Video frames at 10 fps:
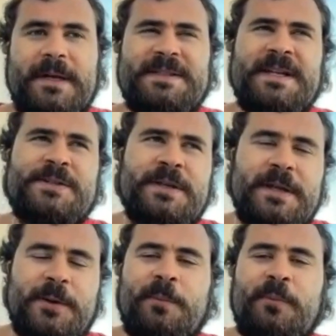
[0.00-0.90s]

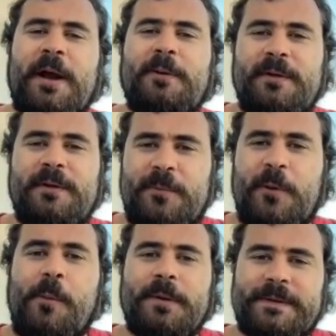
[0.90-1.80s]
essentially your proudest
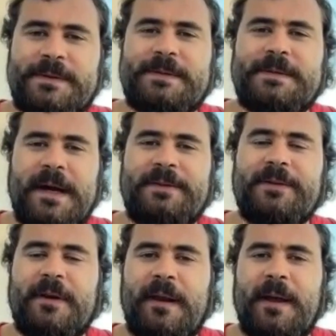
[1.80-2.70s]
moments as
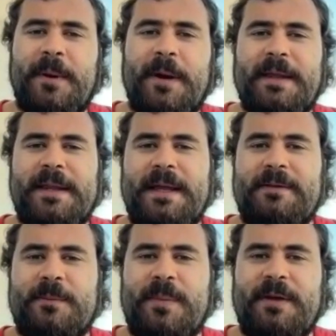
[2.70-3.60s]
a climber. I think
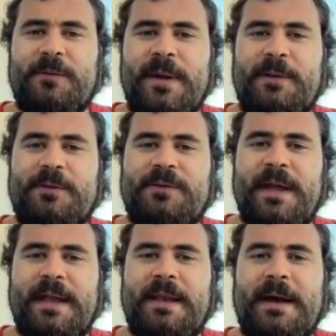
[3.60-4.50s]
is the best way to
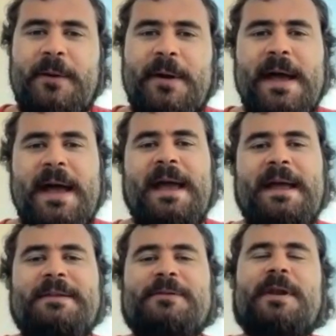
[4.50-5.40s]
say it. Now,
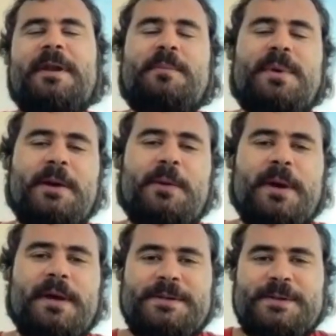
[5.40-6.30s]
it's a very big
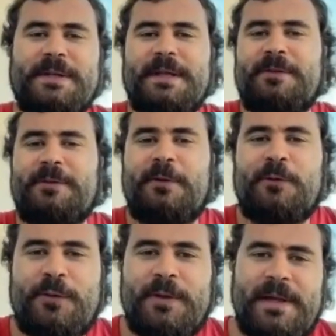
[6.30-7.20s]
question, this.
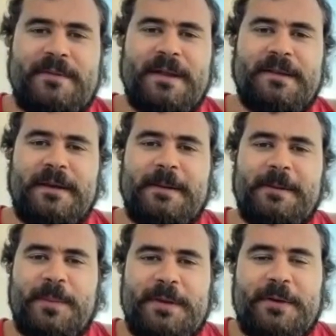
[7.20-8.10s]
So to give that a
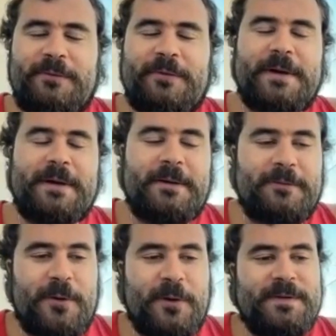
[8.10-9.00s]
little bit of
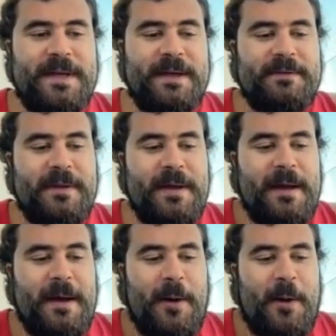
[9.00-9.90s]
context,
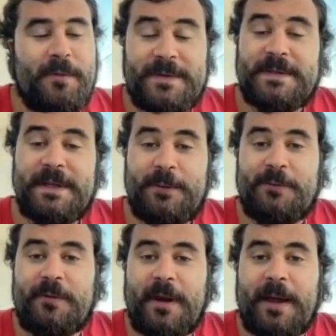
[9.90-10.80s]
obviously
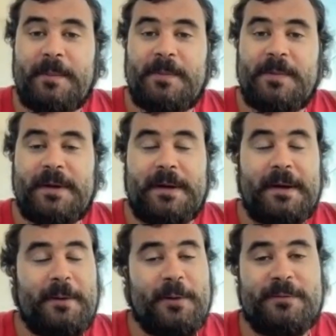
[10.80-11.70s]
you've climbed
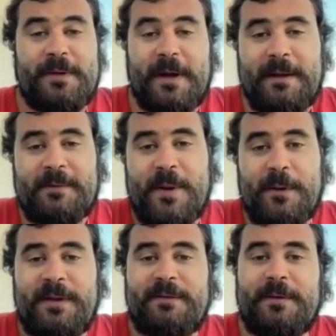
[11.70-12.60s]
a lot of the highest
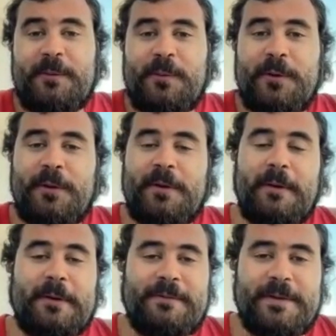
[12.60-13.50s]
mountains in the world,
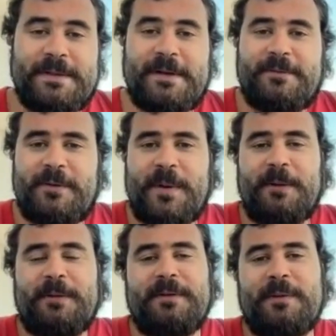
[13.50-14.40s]
a lot of the toughest
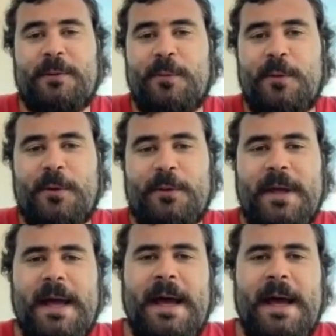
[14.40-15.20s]
mountains in the world,